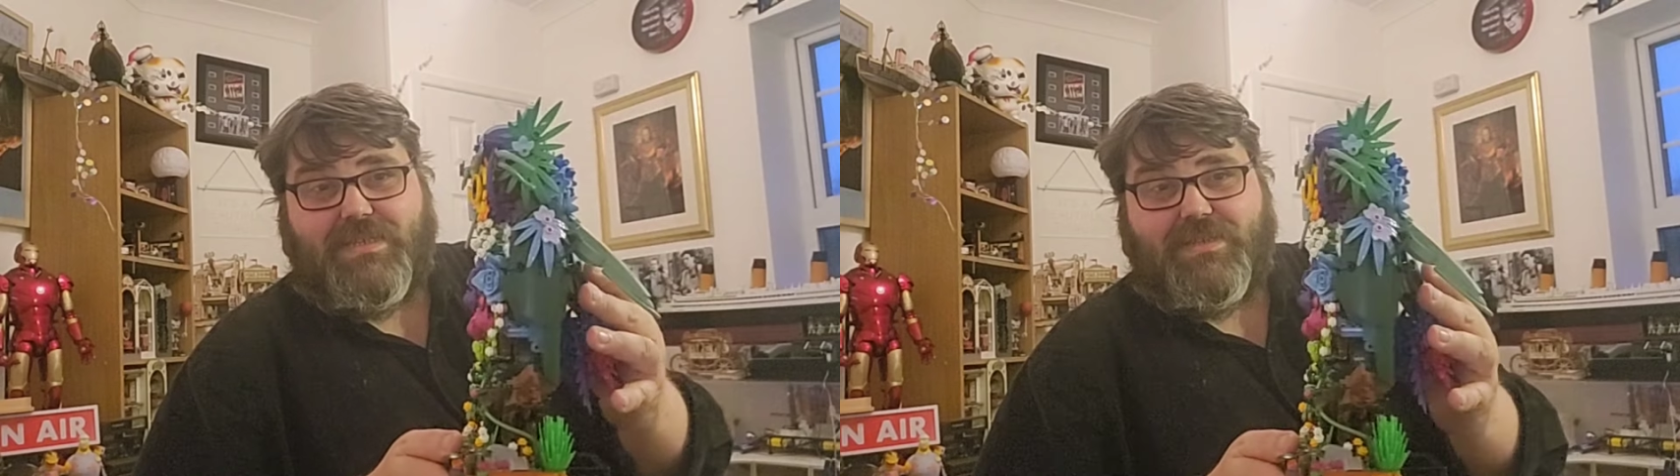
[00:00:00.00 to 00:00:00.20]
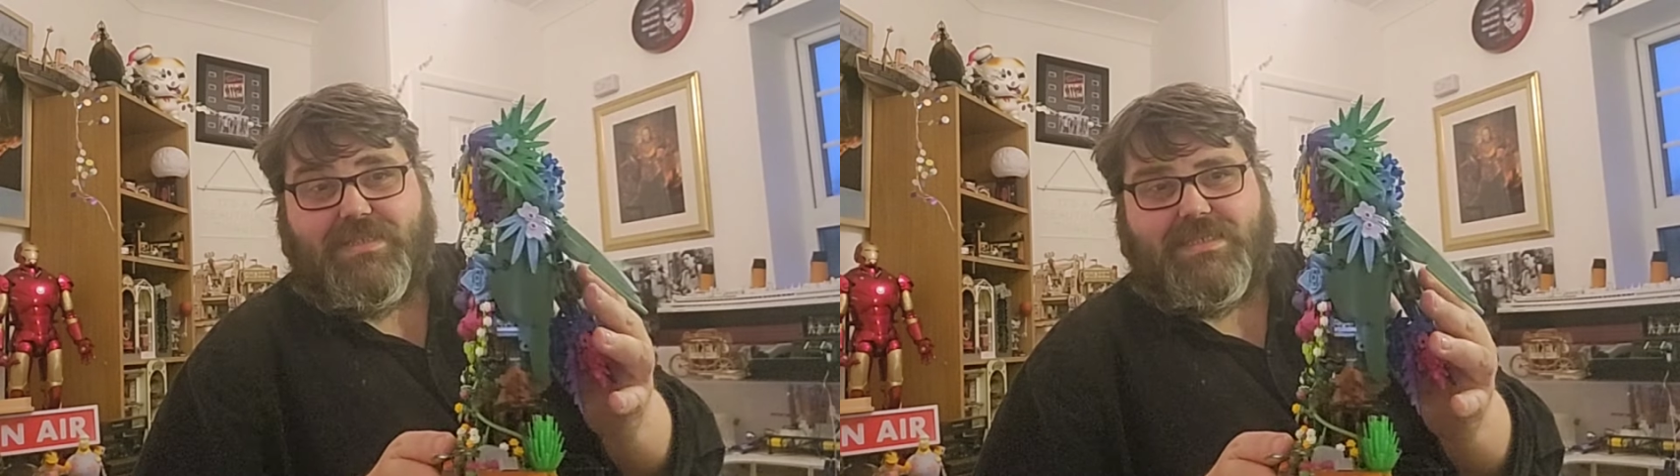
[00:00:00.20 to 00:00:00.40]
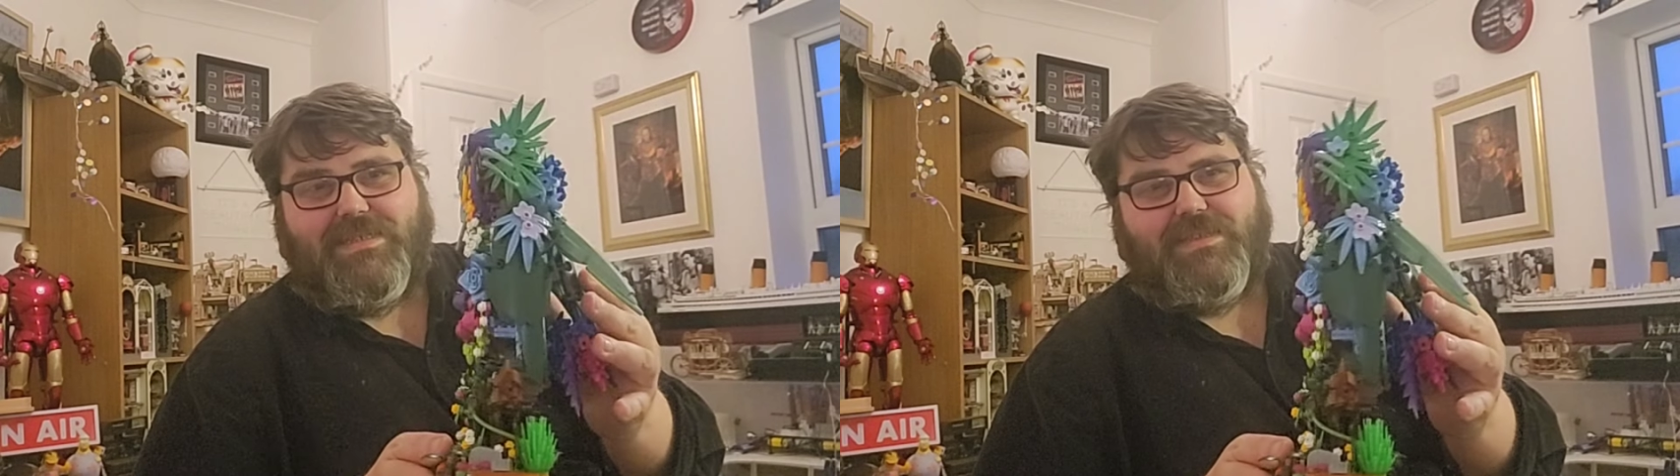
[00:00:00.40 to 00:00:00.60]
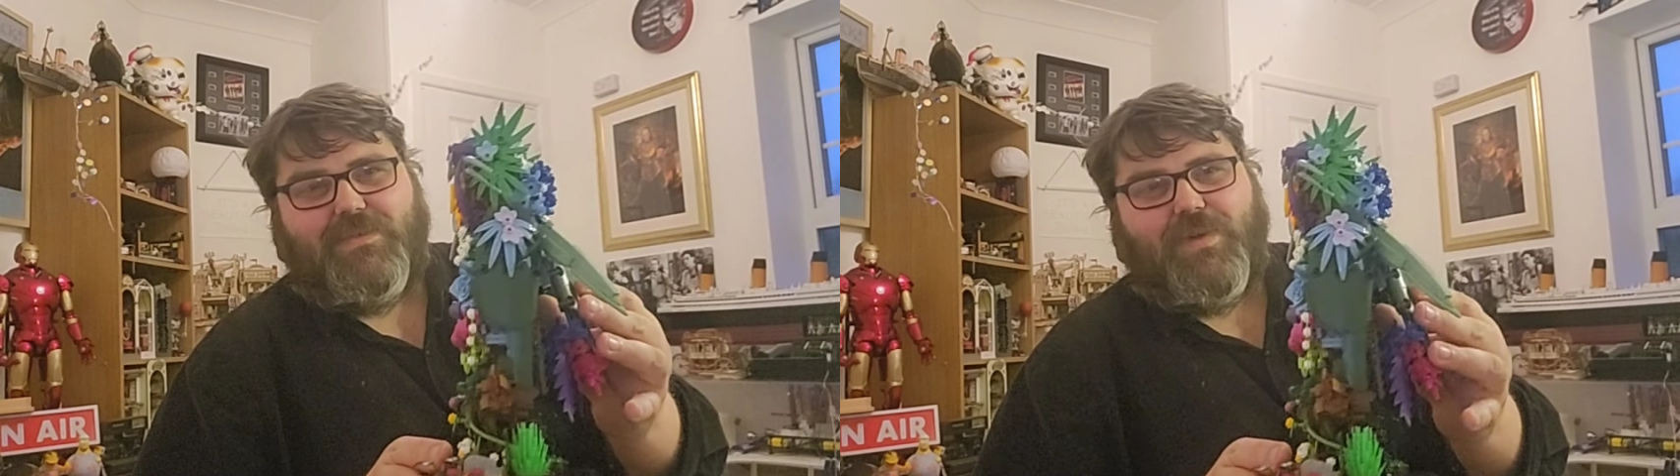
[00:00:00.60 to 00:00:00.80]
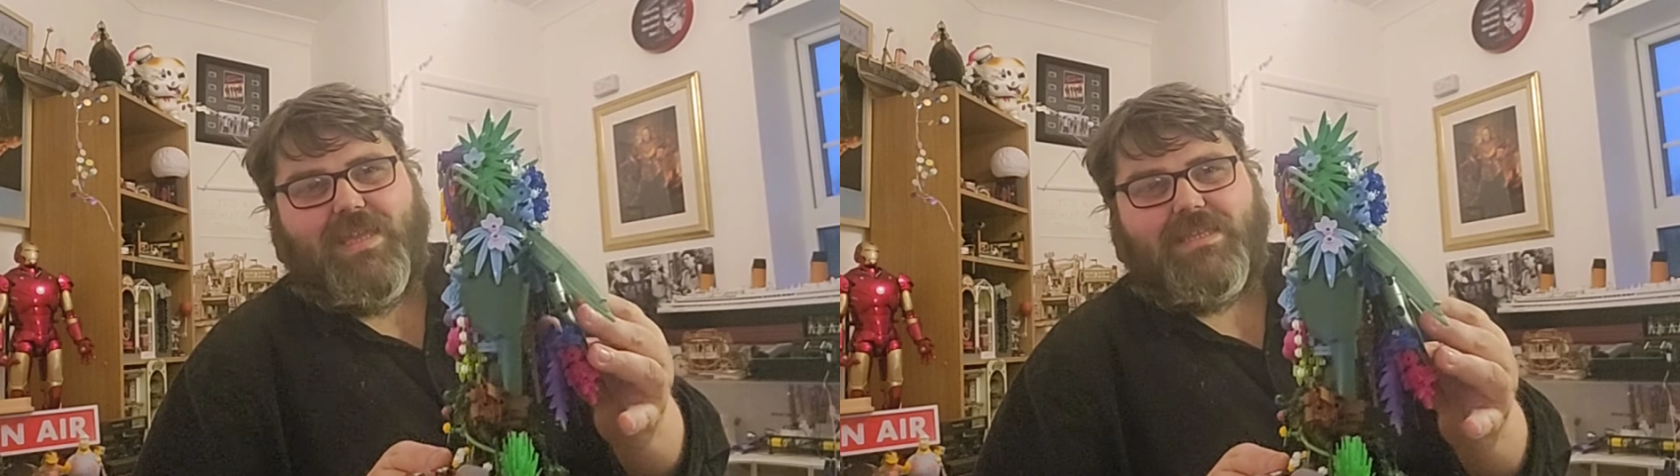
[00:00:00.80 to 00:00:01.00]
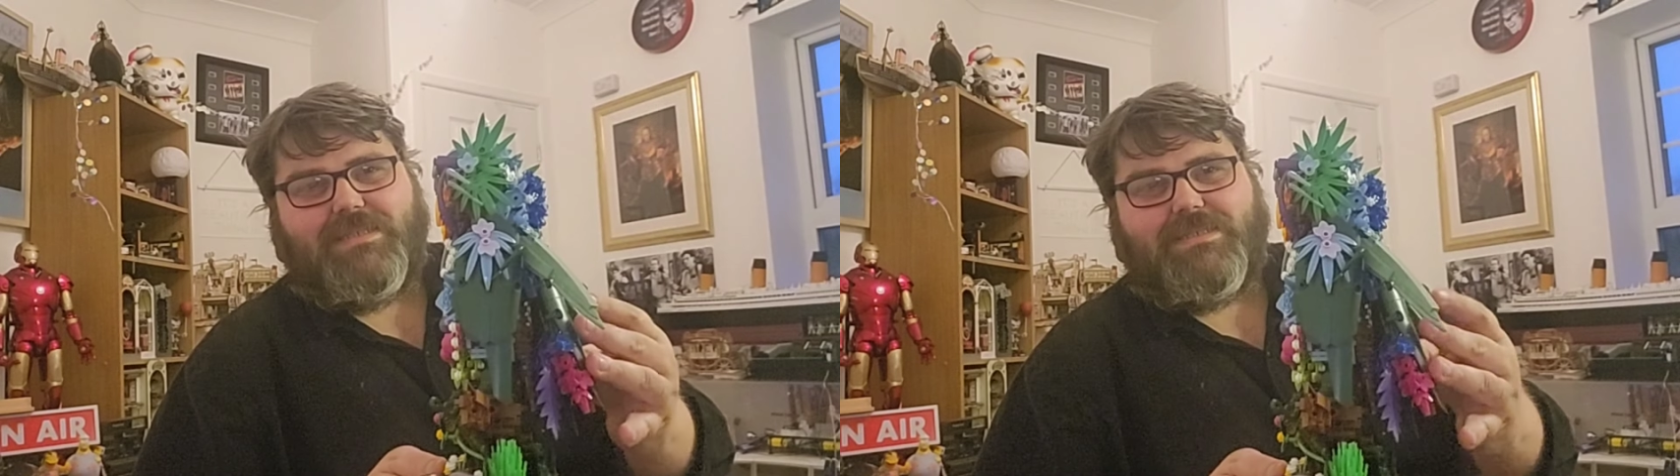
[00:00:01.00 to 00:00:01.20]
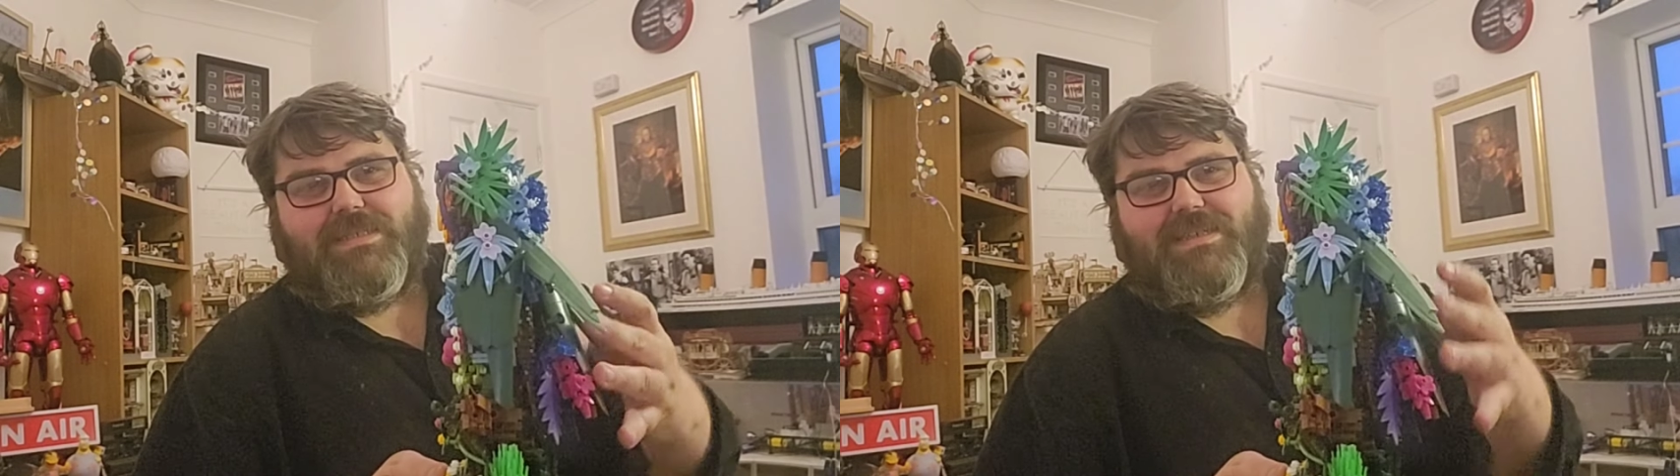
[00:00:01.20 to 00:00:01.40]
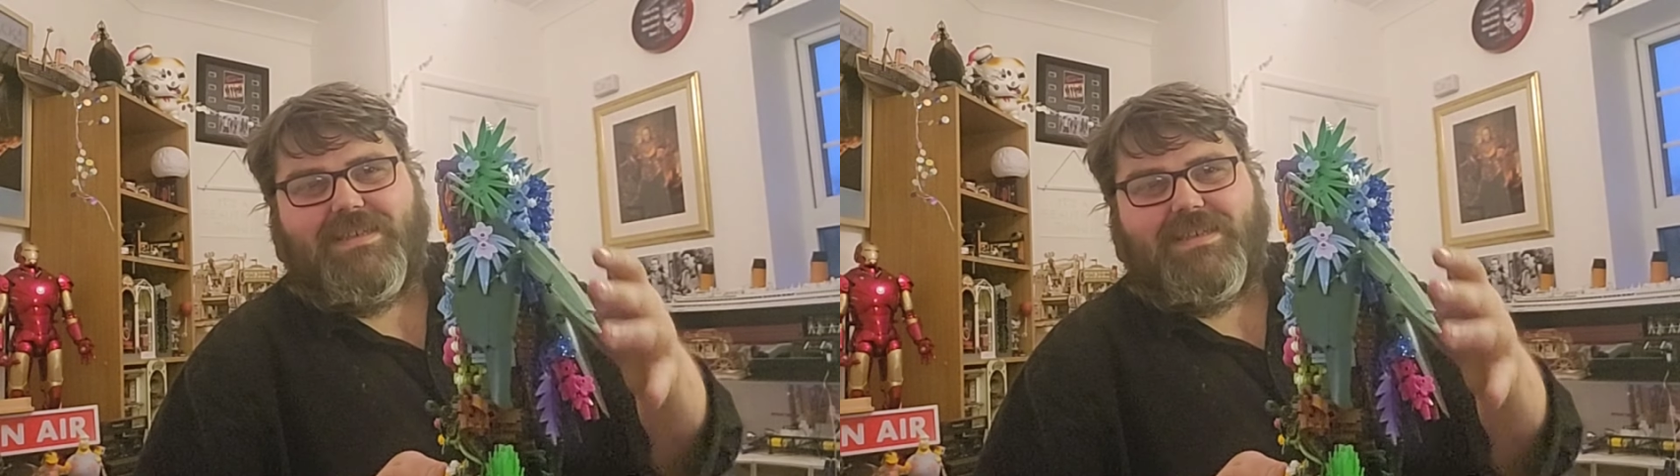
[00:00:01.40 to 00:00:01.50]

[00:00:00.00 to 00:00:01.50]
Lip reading: You can see, look at the wings.